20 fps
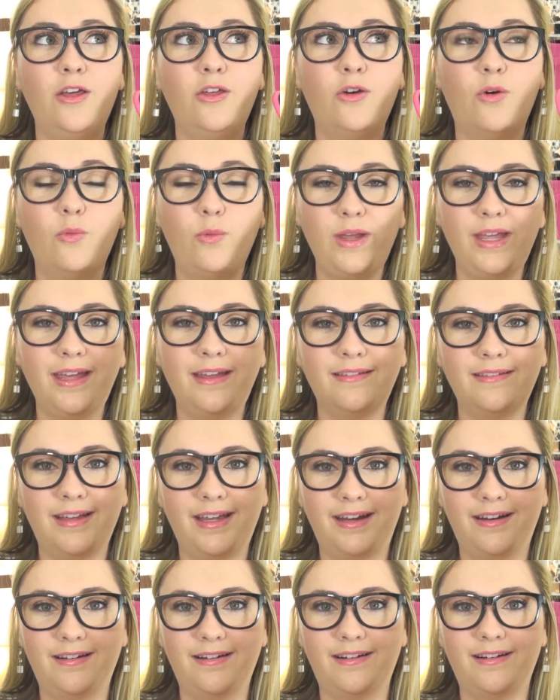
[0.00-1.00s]
a week
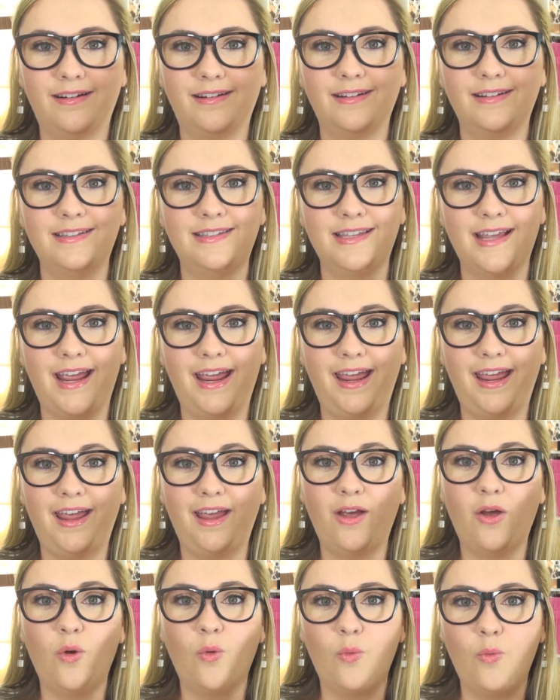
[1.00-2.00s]
later
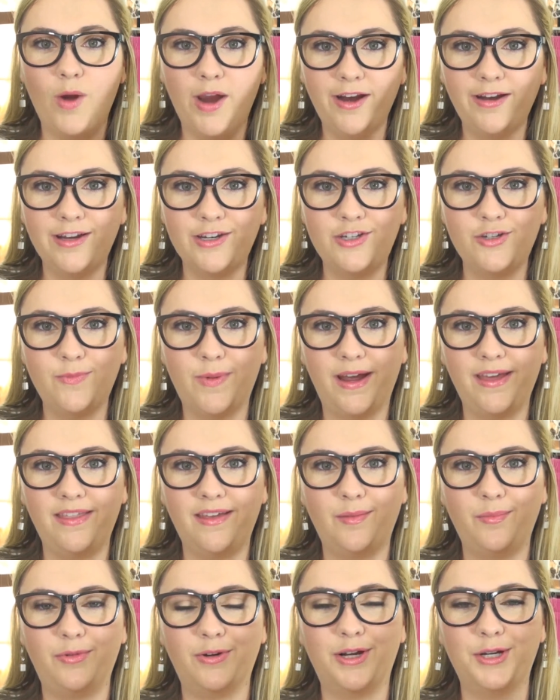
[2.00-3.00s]
saying, "Where did you buy
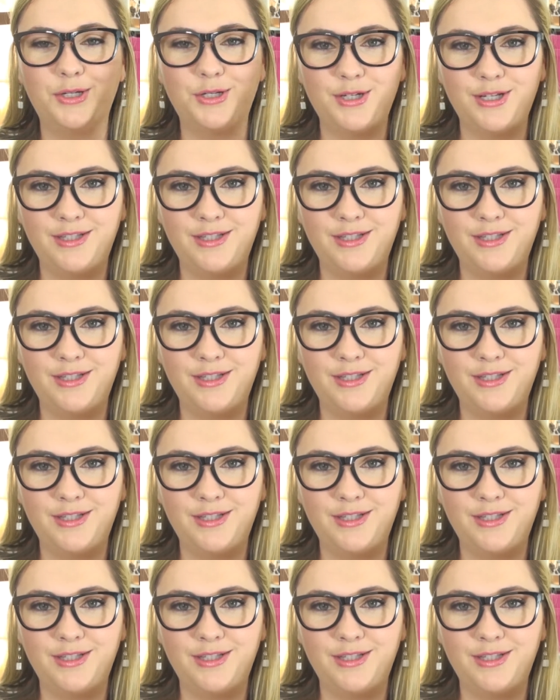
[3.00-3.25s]
that brush?